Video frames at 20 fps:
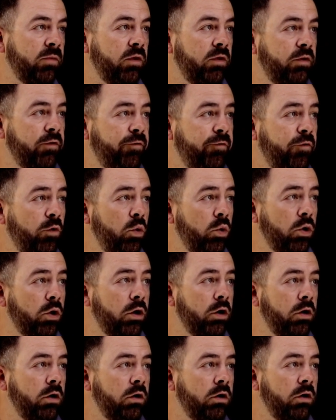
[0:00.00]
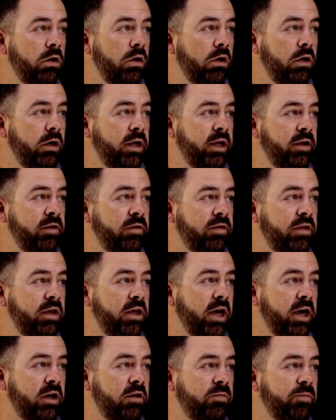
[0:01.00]
The 4 is the
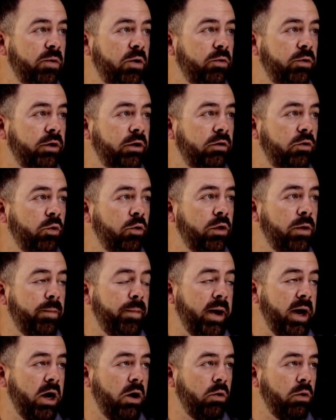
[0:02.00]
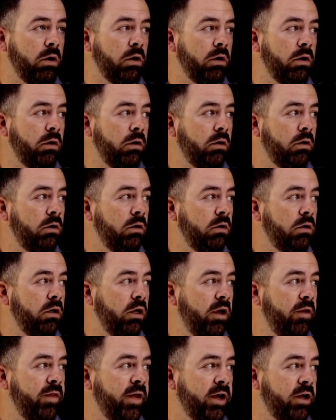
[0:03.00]
exponent, or the power,
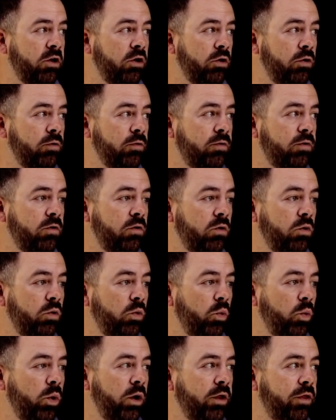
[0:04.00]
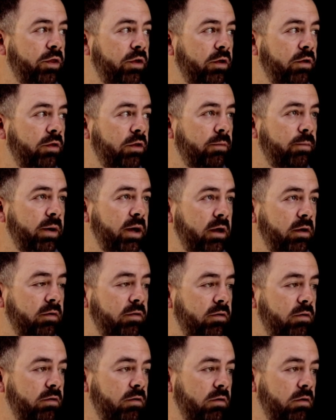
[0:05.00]
and that goes with the
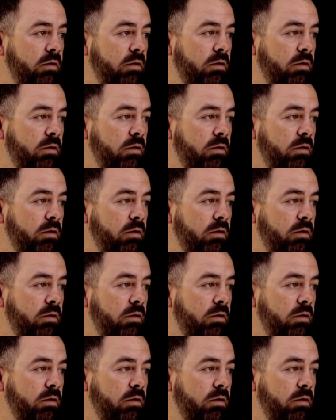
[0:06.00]
base.